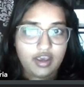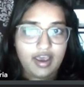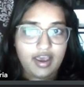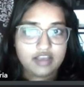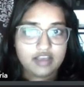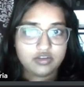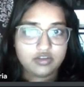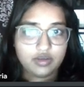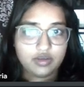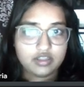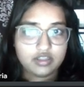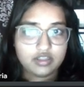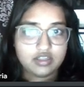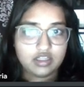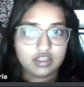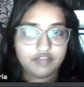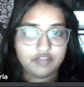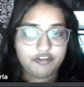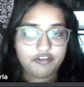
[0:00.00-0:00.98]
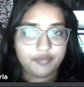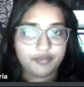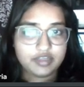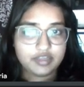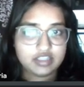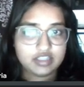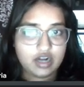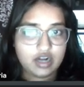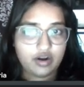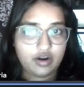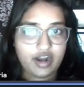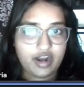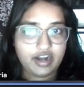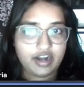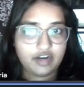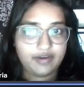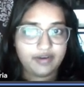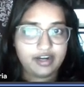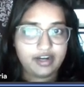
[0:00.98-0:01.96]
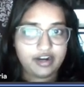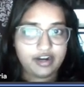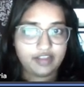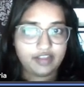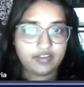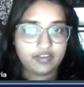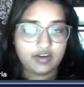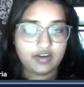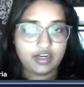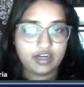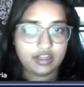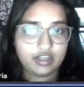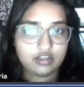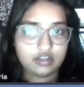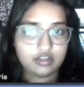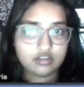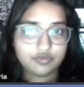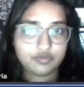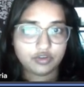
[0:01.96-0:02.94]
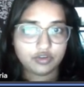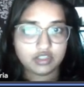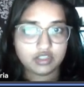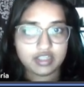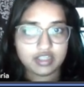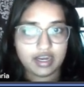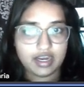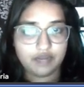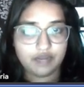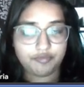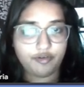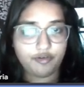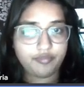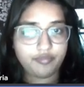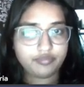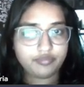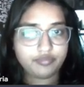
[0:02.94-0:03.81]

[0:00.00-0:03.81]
As you can see, Divyam is right now entering the details for the sign up form.